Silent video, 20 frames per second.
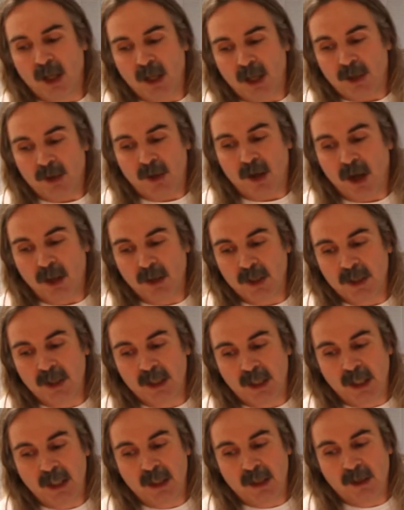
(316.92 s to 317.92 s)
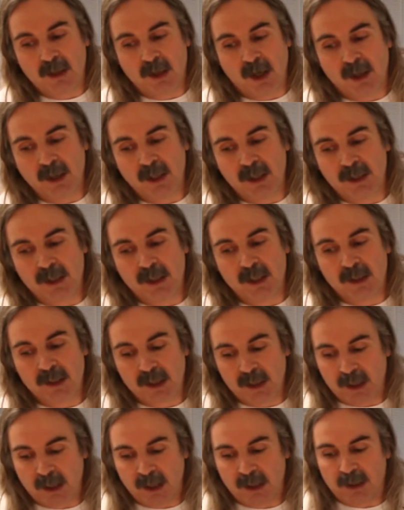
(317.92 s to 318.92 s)
knowledge. Knowledge is the
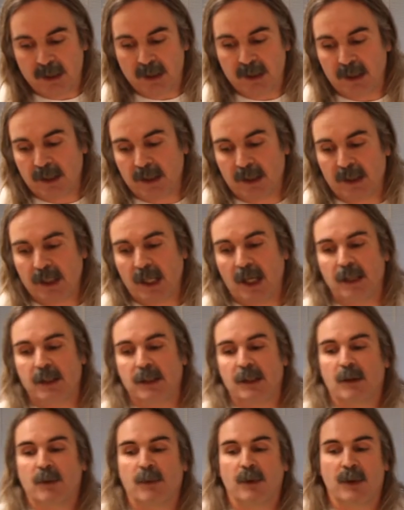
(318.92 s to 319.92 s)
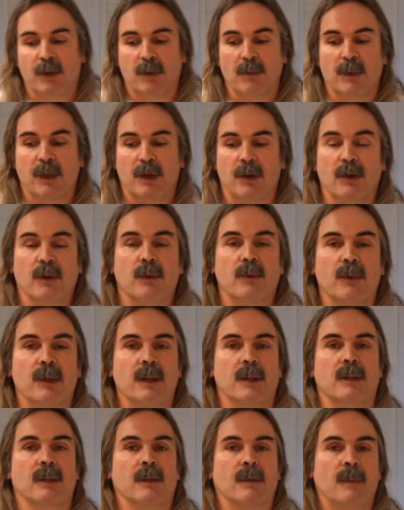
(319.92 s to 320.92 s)
key to success with the mineral
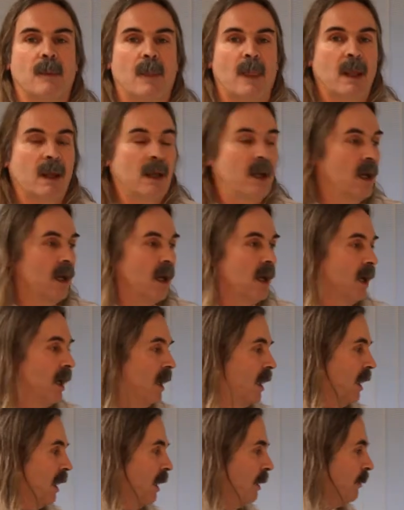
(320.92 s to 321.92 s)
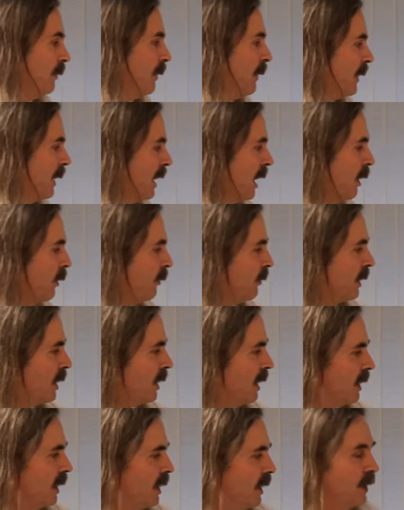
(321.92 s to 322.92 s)
wheel. Now we
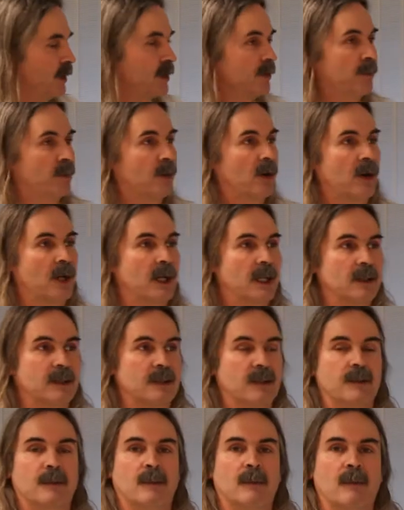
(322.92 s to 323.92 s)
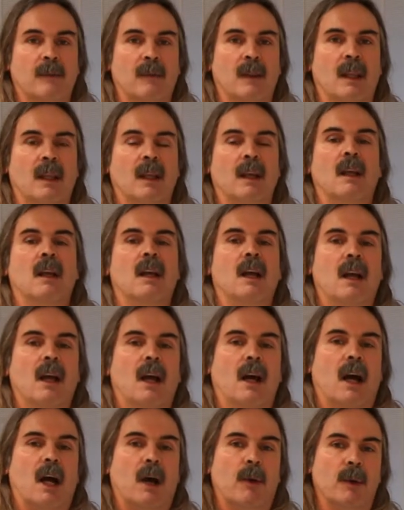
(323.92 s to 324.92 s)
got hydroponics.
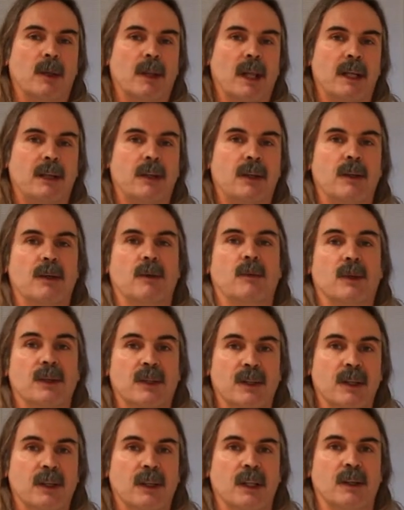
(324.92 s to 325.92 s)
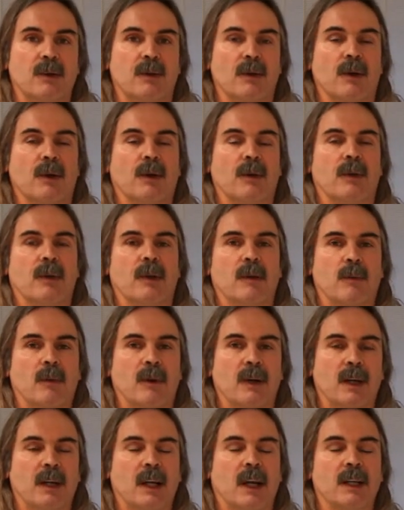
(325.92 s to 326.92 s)
I would like you, we're still in growth,
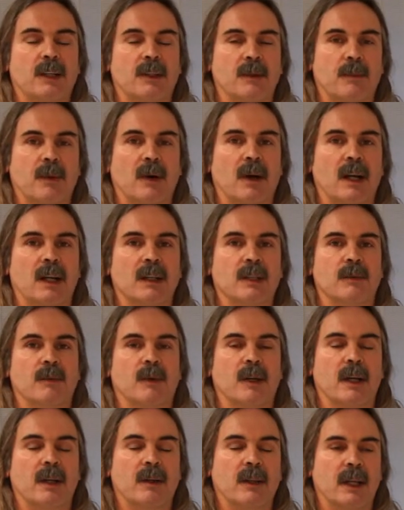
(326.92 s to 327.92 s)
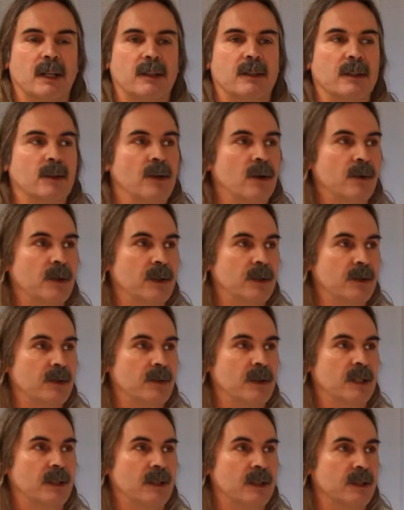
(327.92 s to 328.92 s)
we're in hydroponics, and what I'd like to go and do
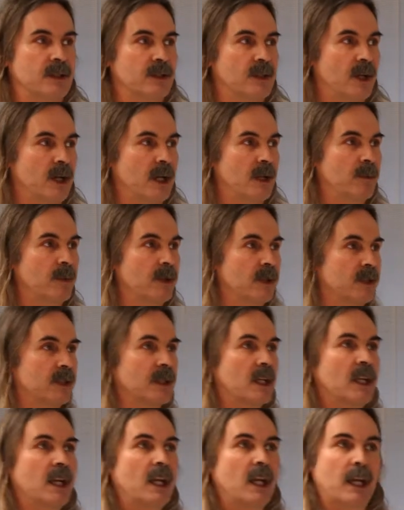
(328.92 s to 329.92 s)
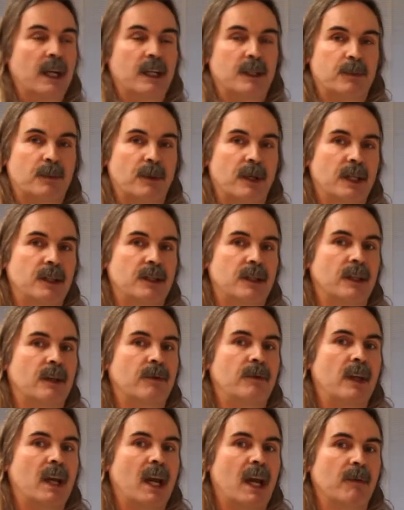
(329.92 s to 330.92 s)
at this time is explain to you, if
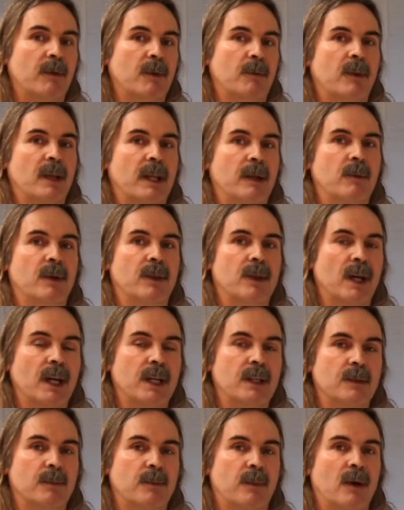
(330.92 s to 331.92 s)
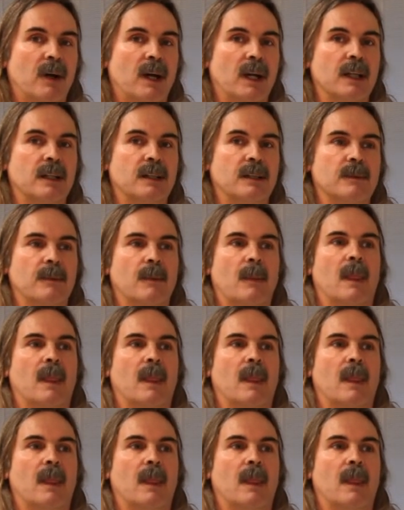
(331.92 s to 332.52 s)
you haven't played with hydroponics,